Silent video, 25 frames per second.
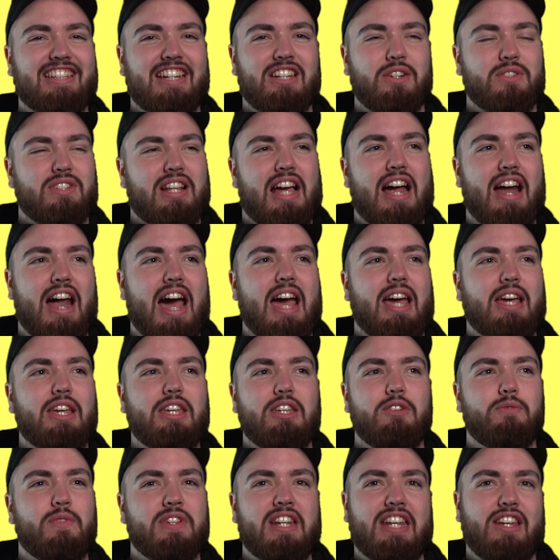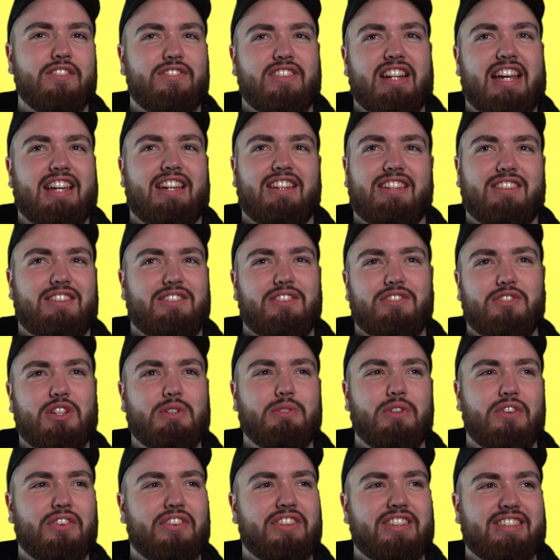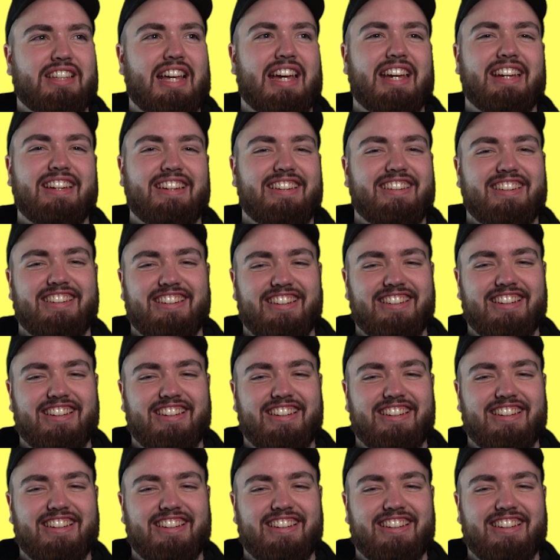JJ was like, all right, you've been here for like a few months, like,